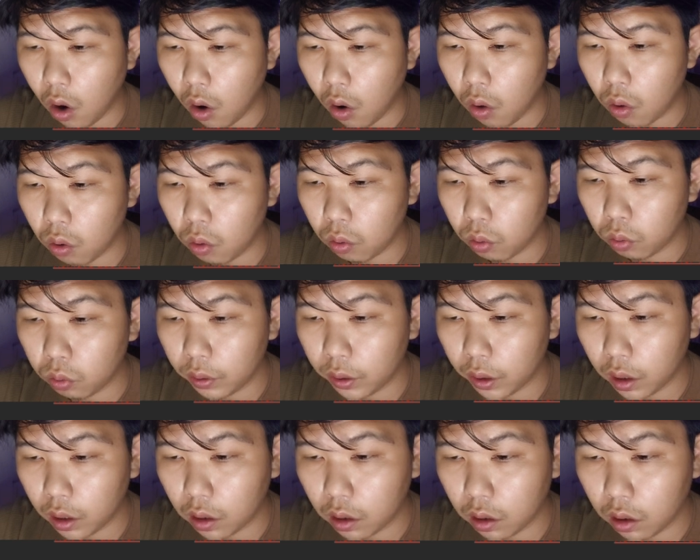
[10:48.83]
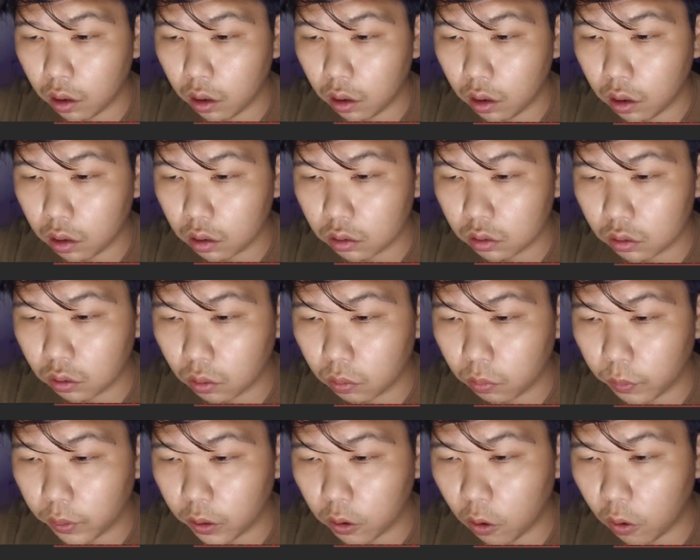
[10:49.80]
Oh, yeah.
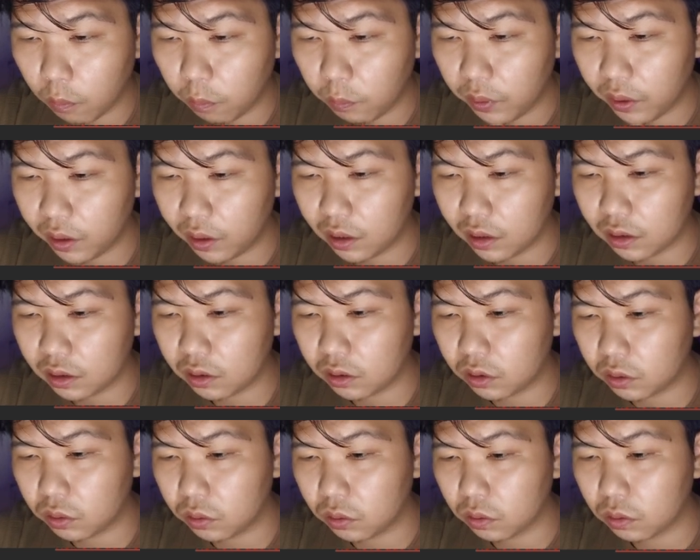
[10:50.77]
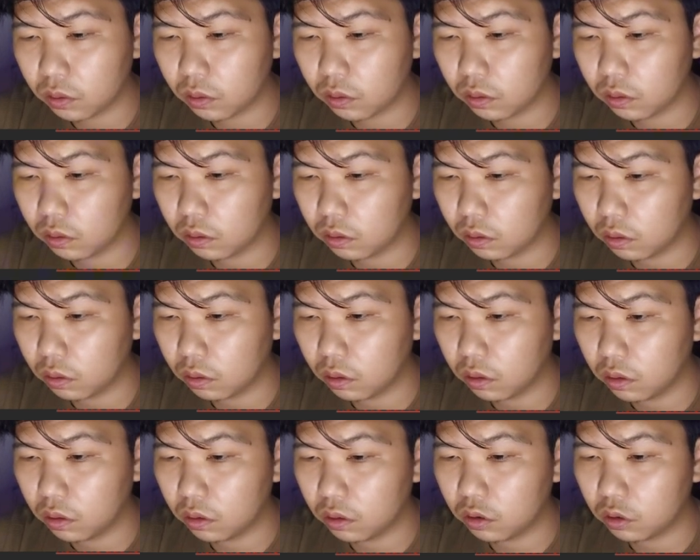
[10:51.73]
So we copy this too. So
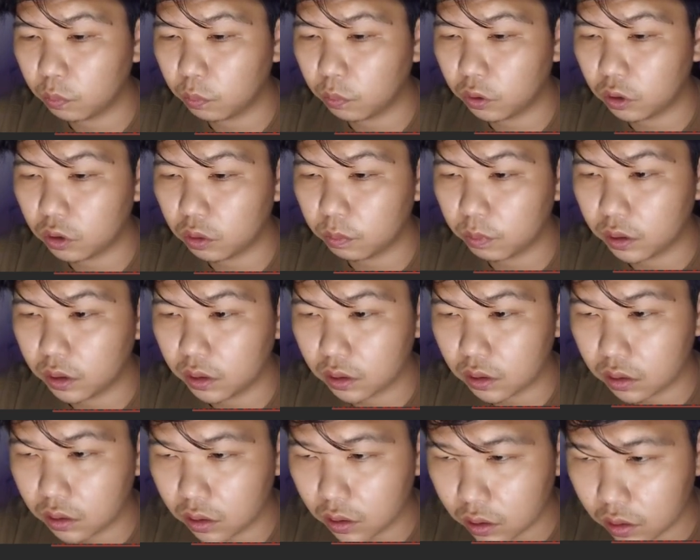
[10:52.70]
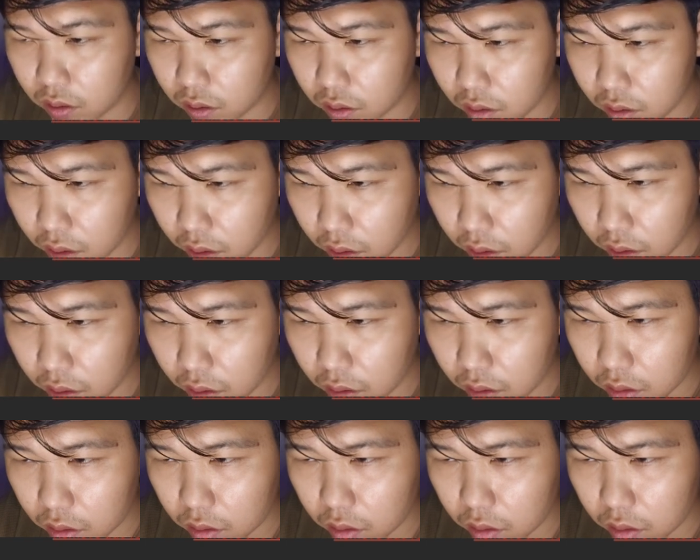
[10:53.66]
it's supposed to be just this thing.